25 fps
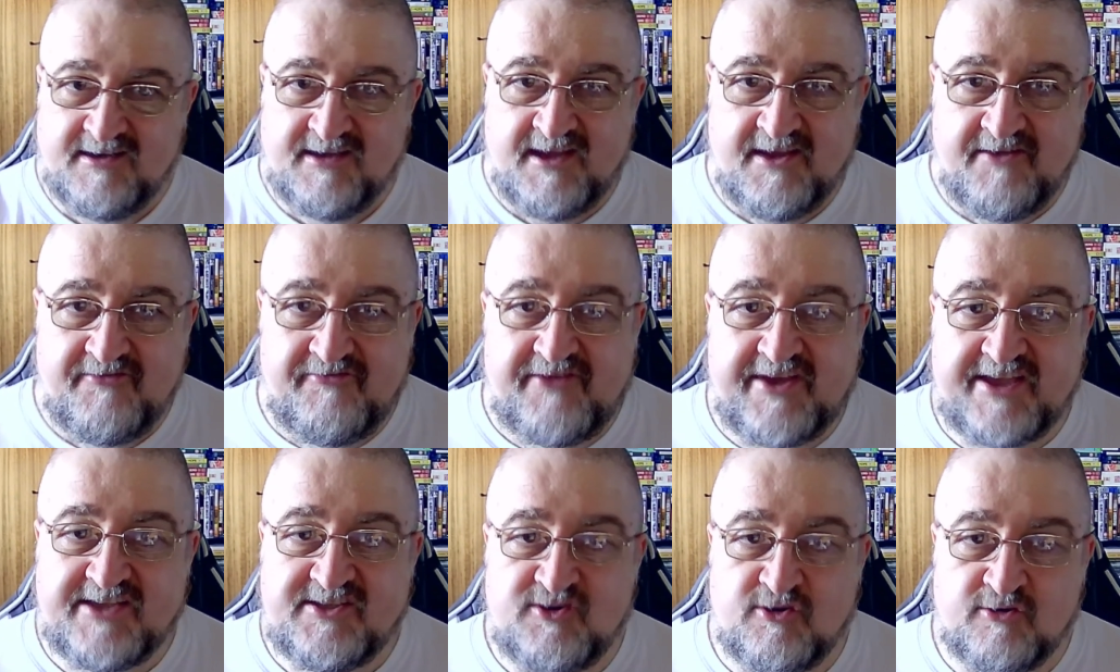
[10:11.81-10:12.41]

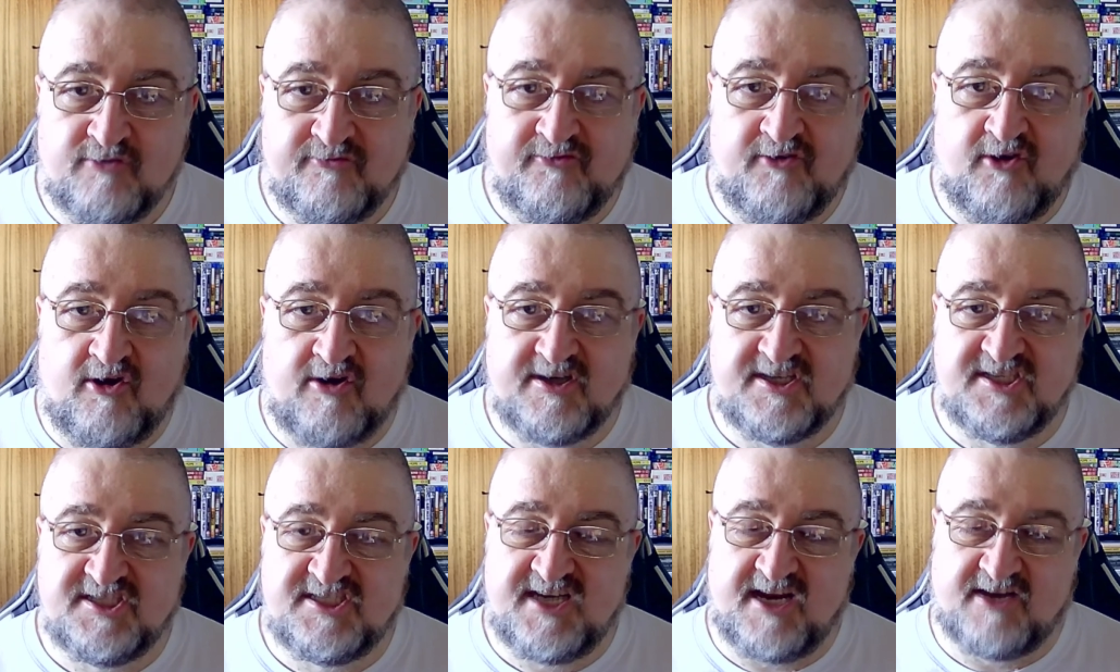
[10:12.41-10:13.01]
things go wrong,
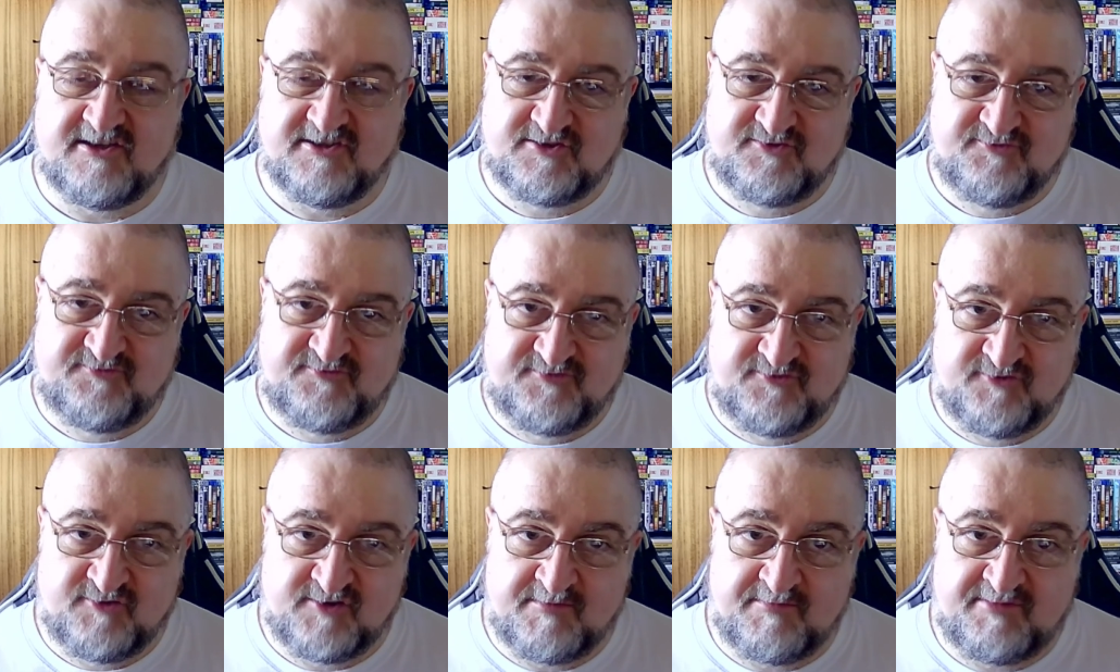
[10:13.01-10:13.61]
because Charles
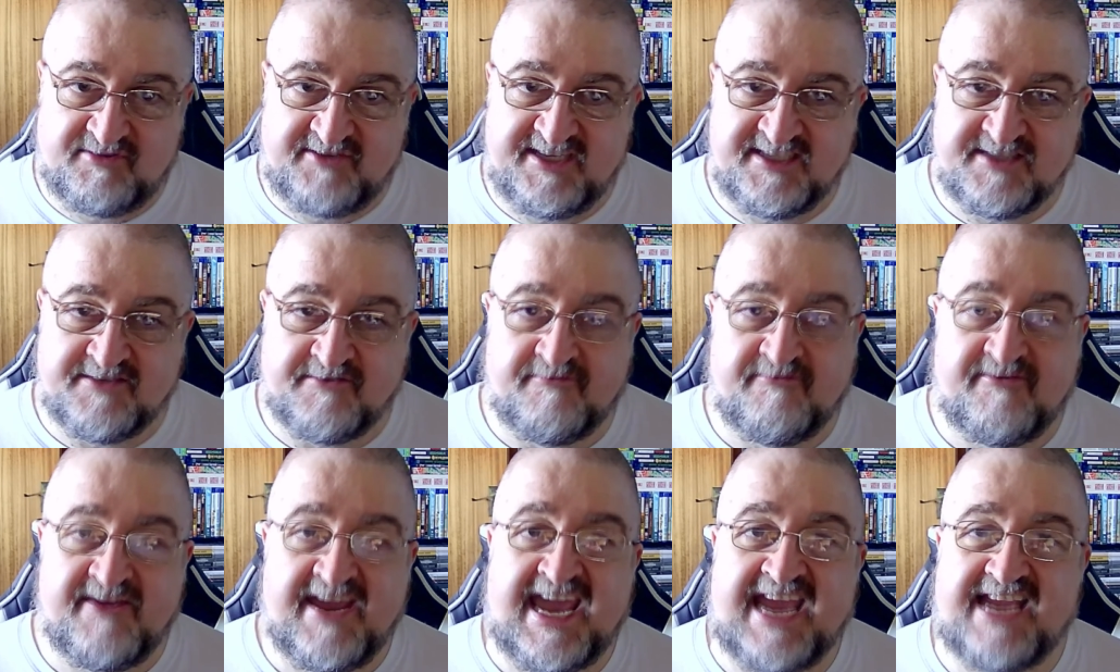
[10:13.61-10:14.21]
Grodin plays a
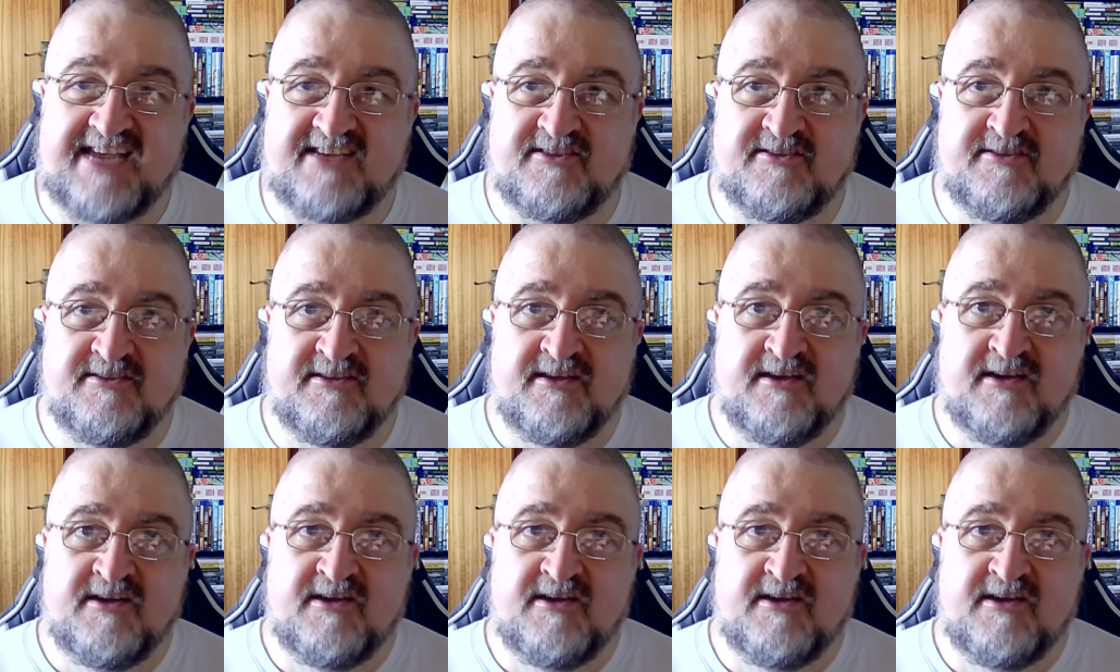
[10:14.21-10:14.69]
vet